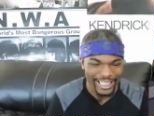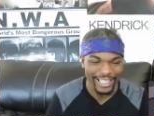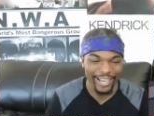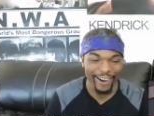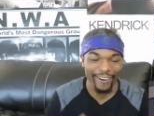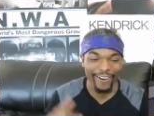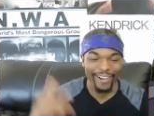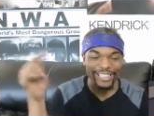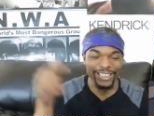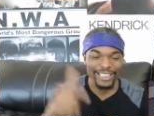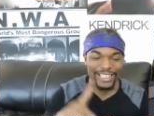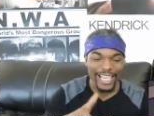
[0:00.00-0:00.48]

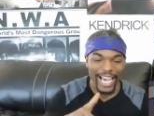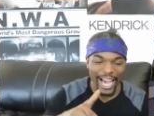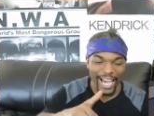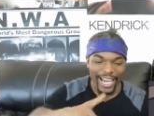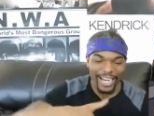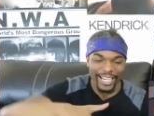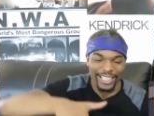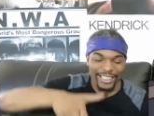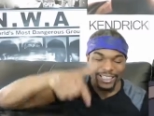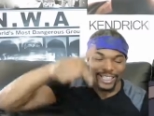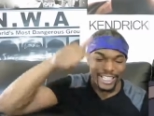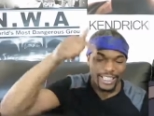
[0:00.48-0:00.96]
Yo, his
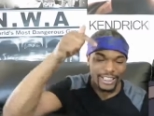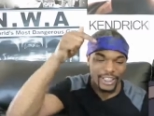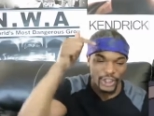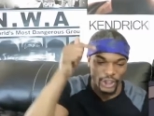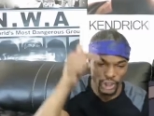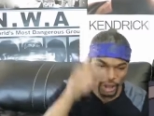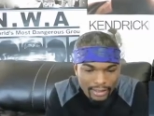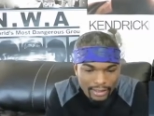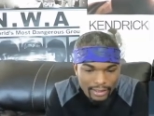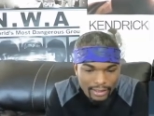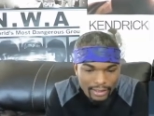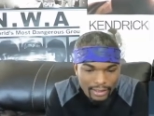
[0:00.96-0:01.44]
dad is
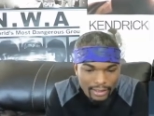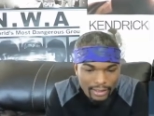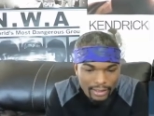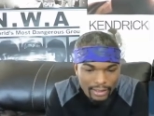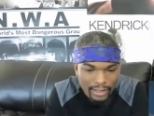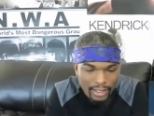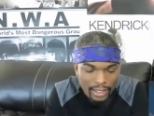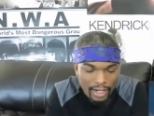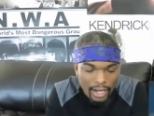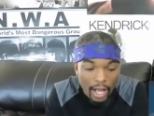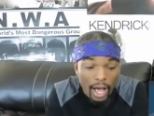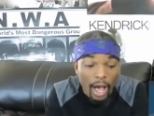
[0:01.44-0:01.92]
the Will
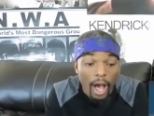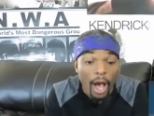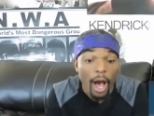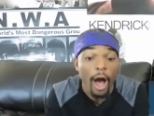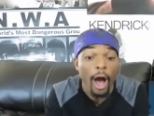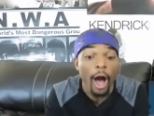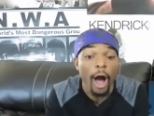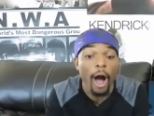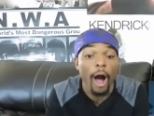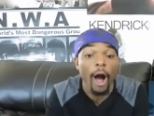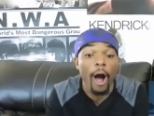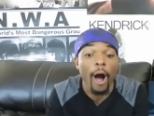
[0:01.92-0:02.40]
save
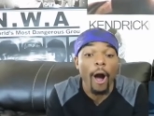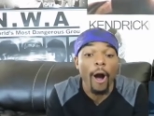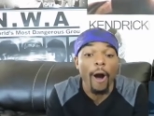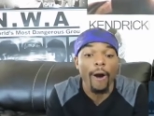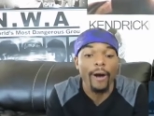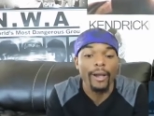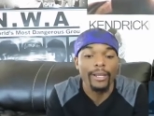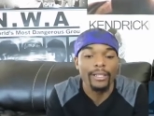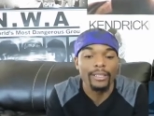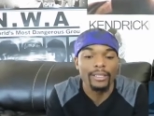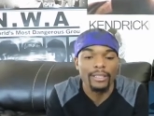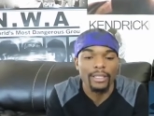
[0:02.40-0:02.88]
me!
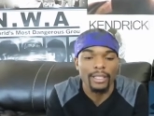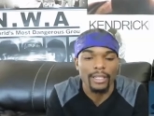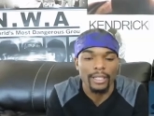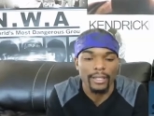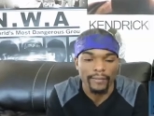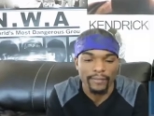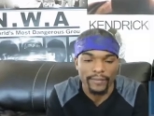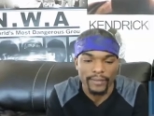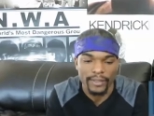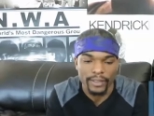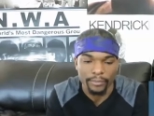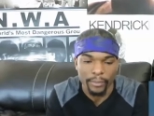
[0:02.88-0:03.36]
Oh, he's
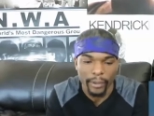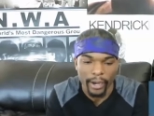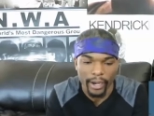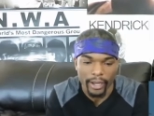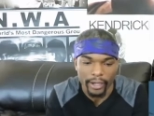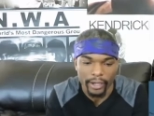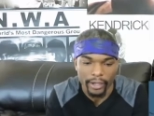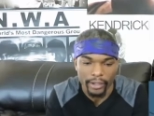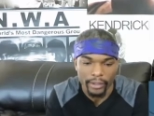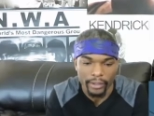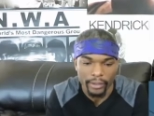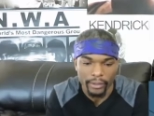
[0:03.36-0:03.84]
looking for
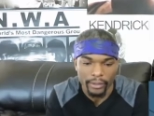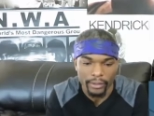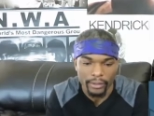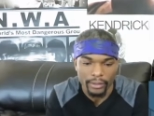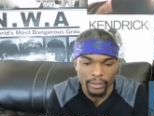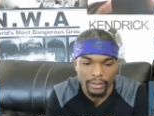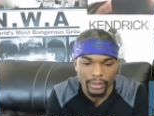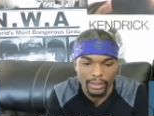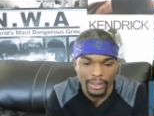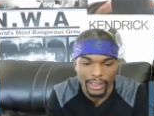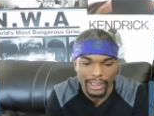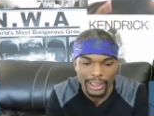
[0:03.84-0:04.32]
Spider
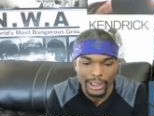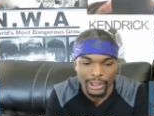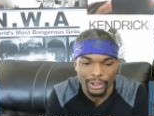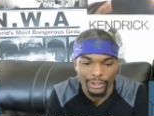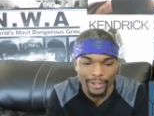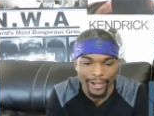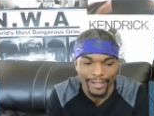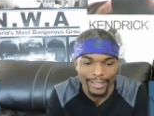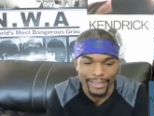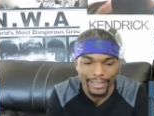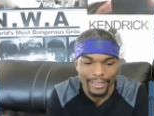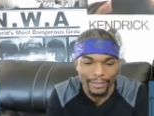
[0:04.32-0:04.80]
Dude. He's
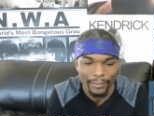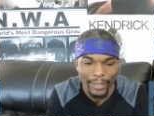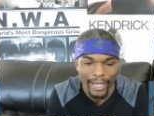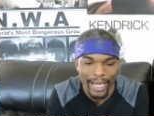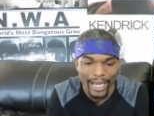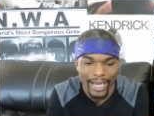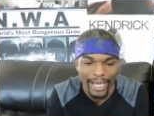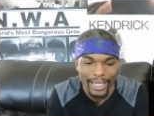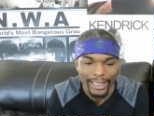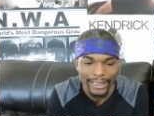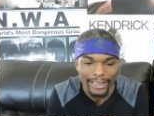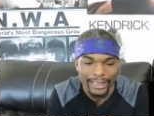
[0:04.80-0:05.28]
trying to
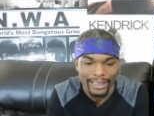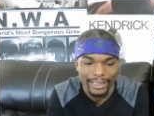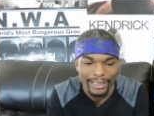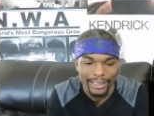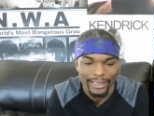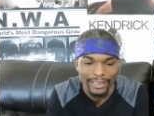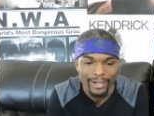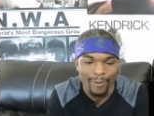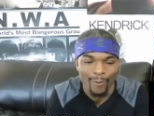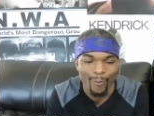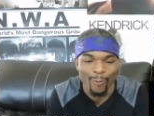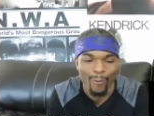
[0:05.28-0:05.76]
smash.
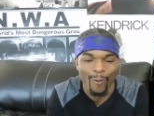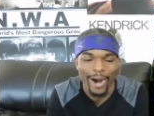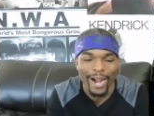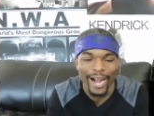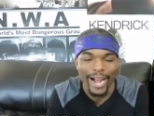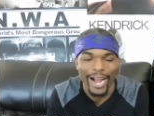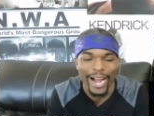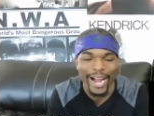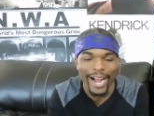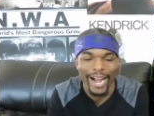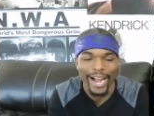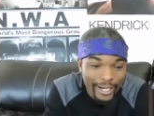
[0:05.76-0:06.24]

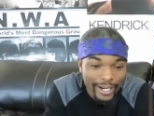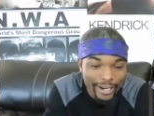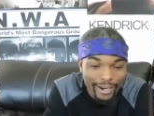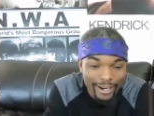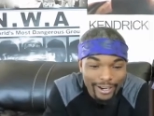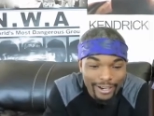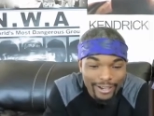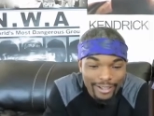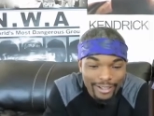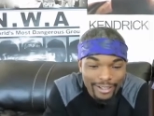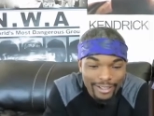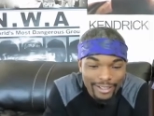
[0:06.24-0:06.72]
Wow.
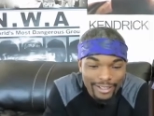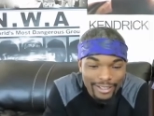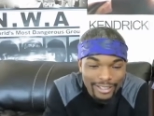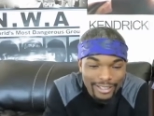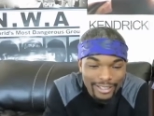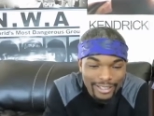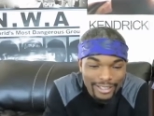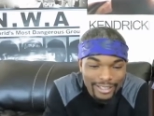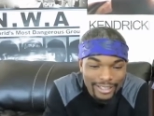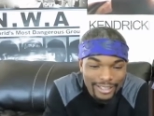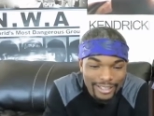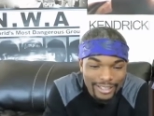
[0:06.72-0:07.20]

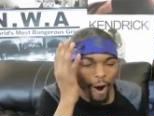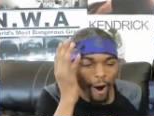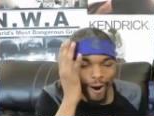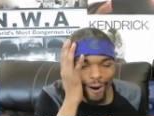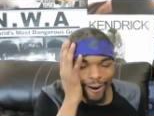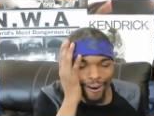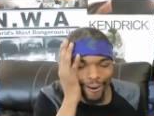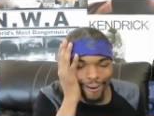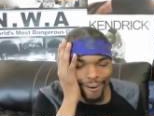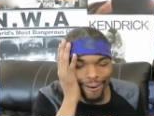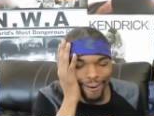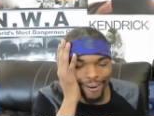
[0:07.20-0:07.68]

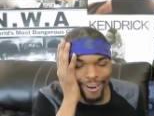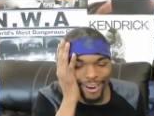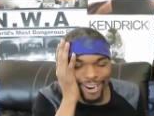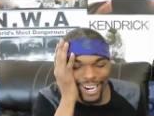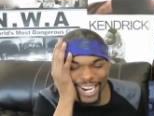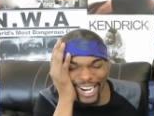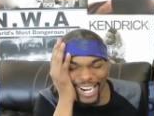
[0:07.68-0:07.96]
Oh!